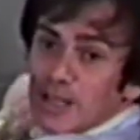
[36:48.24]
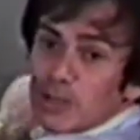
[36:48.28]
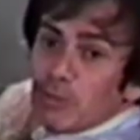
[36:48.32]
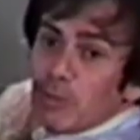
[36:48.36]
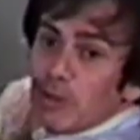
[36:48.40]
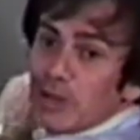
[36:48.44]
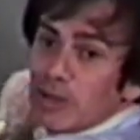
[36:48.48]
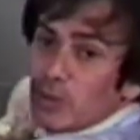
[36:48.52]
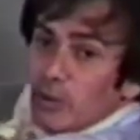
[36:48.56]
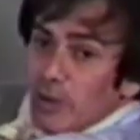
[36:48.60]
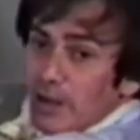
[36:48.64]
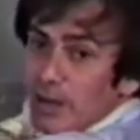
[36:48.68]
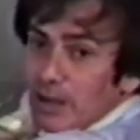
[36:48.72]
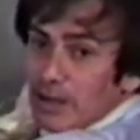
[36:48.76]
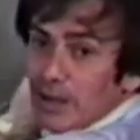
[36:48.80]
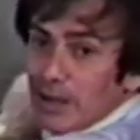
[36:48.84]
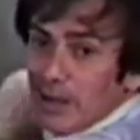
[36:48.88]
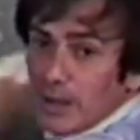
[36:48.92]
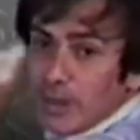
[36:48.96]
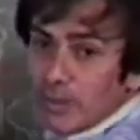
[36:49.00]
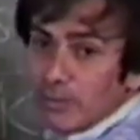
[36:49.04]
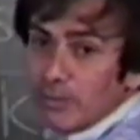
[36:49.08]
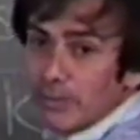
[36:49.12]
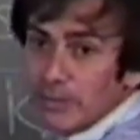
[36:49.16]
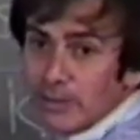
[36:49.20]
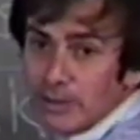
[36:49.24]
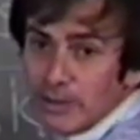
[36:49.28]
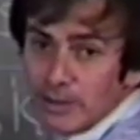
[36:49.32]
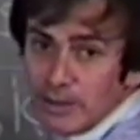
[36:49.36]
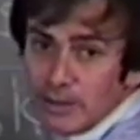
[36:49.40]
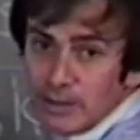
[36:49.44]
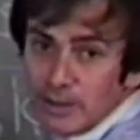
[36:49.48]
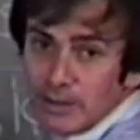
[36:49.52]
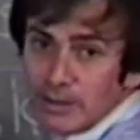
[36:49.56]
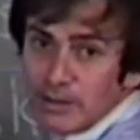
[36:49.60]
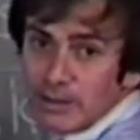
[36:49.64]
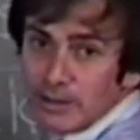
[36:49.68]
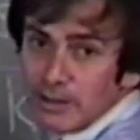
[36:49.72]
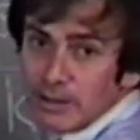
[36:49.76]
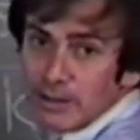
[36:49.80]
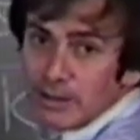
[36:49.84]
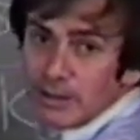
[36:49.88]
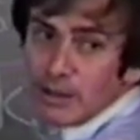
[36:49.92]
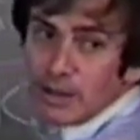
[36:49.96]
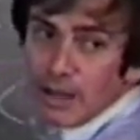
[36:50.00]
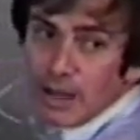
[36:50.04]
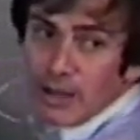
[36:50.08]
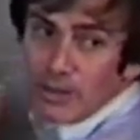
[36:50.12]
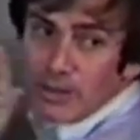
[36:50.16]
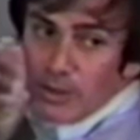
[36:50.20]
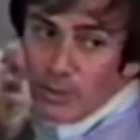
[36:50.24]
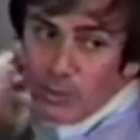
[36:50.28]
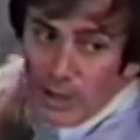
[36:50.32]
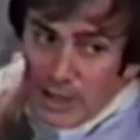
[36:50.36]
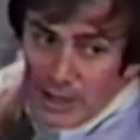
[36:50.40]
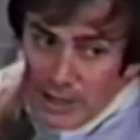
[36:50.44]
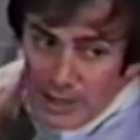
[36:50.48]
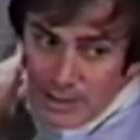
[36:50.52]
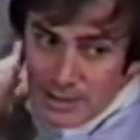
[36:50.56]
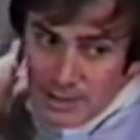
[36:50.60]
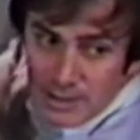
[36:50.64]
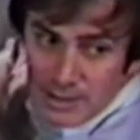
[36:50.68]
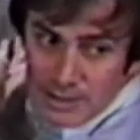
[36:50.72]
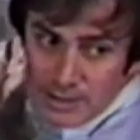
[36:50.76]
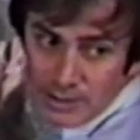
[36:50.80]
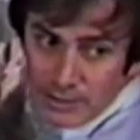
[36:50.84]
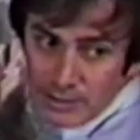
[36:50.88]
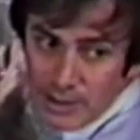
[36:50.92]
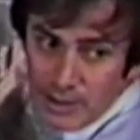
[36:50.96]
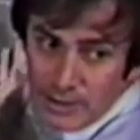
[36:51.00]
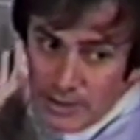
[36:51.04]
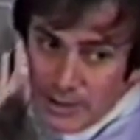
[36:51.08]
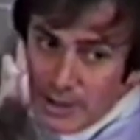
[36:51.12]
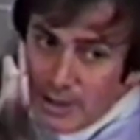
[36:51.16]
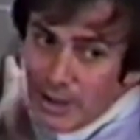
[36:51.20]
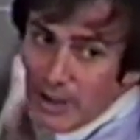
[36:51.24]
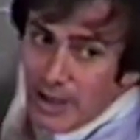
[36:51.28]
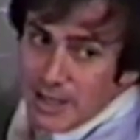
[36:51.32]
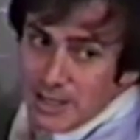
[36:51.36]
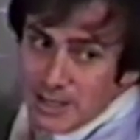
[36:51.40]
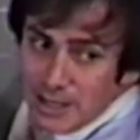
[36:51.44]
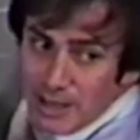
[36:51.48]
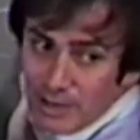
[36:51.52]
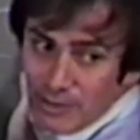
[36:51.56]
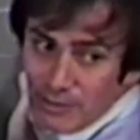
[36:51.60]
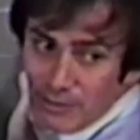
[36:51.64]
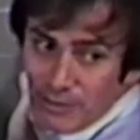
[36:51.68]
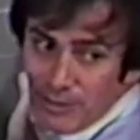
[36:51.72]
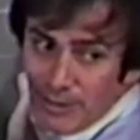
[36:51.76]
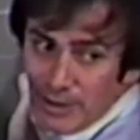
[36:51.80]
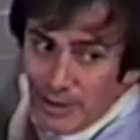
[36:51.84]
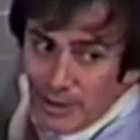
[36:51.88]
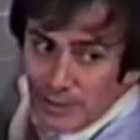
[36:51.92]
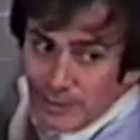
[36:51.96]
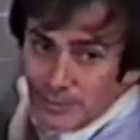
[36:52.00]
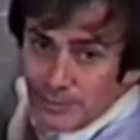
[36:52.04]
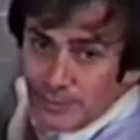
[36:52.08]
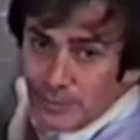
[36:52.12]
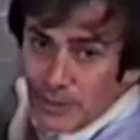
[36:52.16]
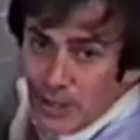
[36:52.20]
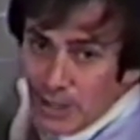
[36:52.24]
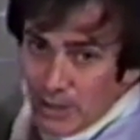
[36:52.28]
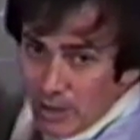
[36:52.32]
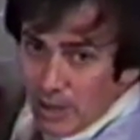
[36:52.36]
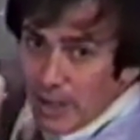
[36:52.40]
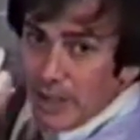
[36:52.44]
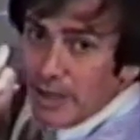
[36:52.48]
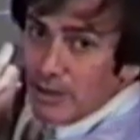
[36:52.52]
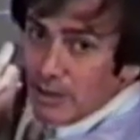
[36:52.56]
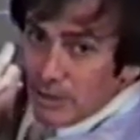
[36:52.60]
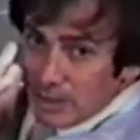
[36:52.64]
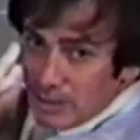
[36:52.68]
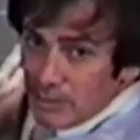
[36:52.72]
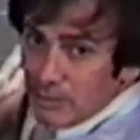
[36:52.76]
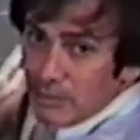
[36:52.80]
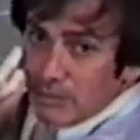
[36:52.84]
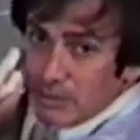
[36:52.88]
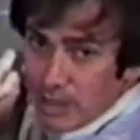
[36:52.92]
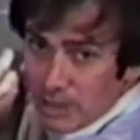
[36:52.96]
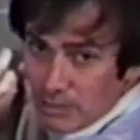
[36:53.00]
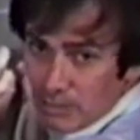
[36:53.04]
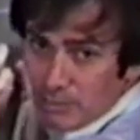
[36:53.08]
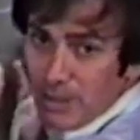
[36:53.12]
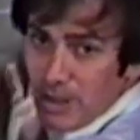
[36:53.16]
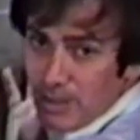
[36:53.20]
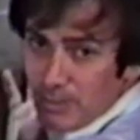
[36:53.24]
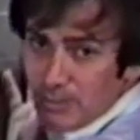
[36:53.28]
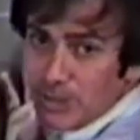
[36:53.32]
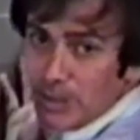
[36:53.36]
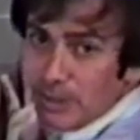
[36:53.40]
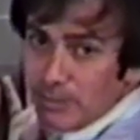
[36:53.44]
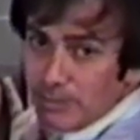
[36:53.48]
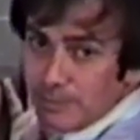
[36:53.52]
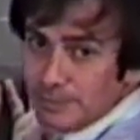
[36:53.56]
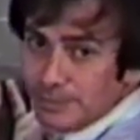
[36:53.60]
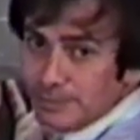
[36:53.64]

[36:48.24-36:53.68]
between him and the winners, and the guy's out in front, the guy that, that bumped him.